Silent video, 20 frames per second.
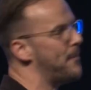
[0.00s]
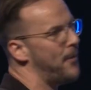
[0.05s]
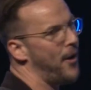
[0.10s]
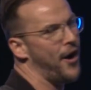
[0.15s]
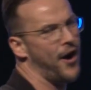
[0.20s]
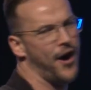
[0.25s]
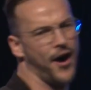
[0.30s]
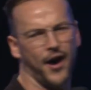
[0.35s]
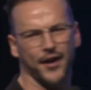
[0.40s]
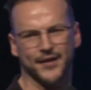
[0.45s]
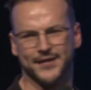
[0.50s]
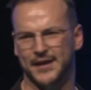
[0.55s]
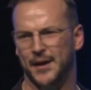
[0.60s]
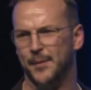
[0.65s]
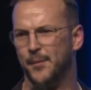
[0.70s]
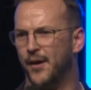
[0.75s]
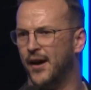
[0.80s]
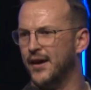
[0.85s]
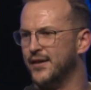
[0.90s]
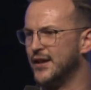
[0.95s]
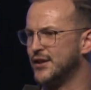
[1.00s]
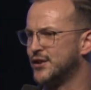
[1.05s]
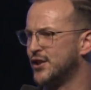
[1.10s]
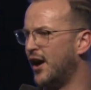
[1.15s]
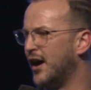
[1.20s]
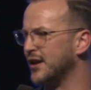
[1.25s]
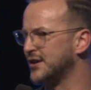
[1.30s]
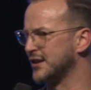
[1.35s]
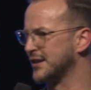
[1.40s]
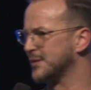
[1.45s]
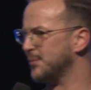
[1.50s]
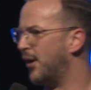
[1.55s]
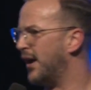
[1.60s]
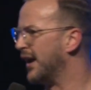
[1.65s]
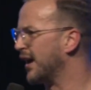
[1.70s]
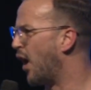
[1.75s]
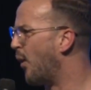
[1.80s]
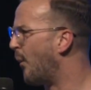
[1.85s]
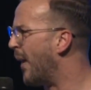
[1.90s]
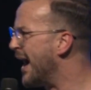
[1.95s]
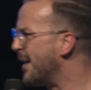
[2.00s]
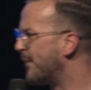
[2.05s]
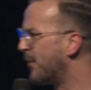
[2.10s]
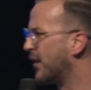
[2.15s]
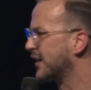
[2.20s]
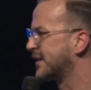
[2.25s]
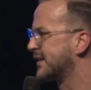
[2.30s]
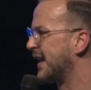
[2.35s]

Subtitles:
come on, someone. The church this morning got way more